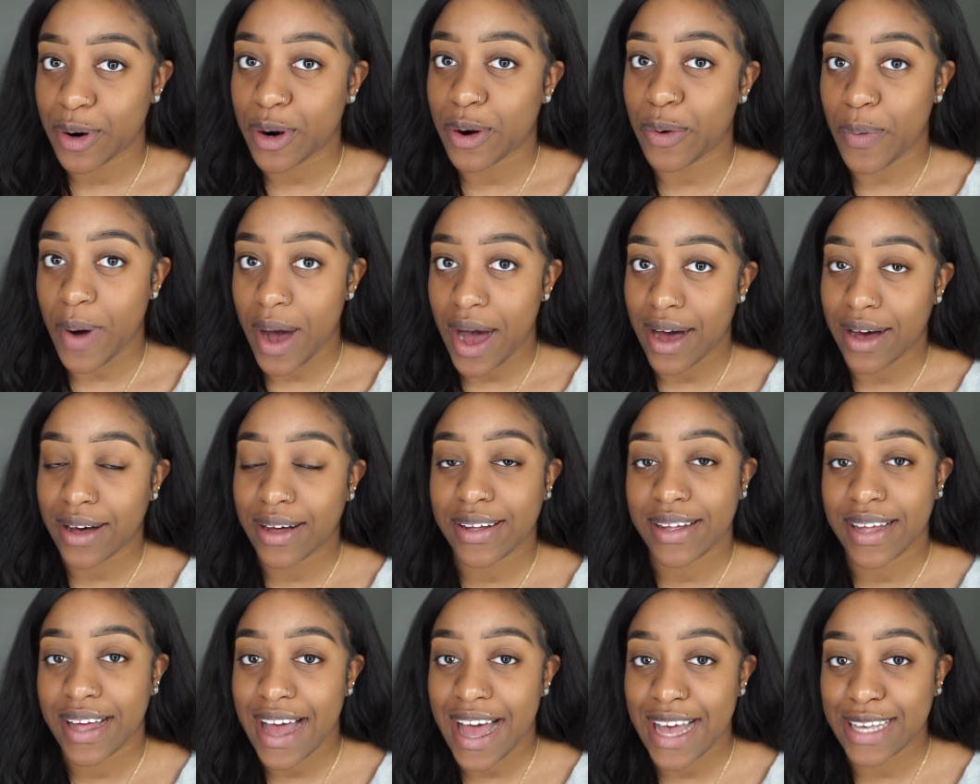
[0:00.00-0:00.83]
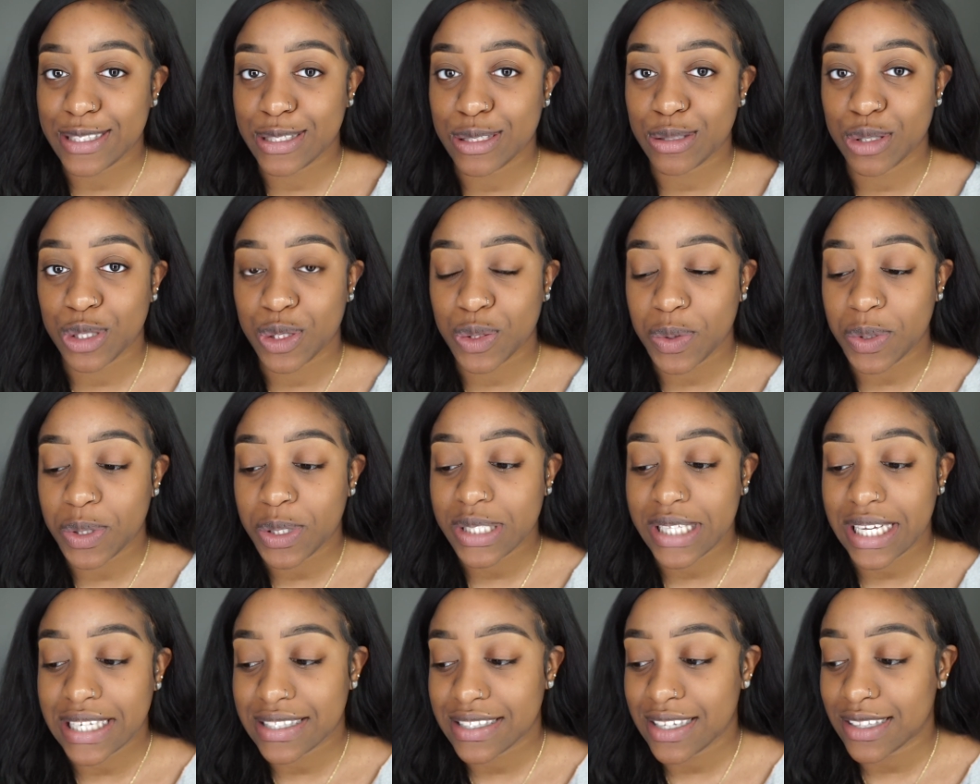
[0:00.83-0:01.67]
a while, as usual.
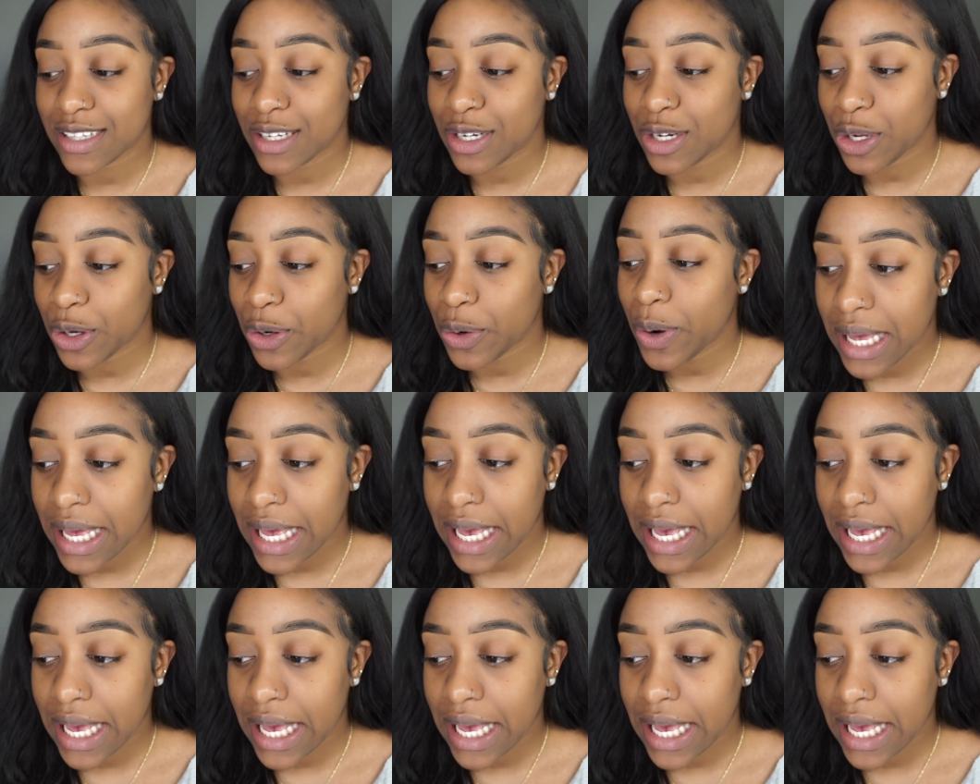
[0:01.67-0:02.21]
That's nothing new.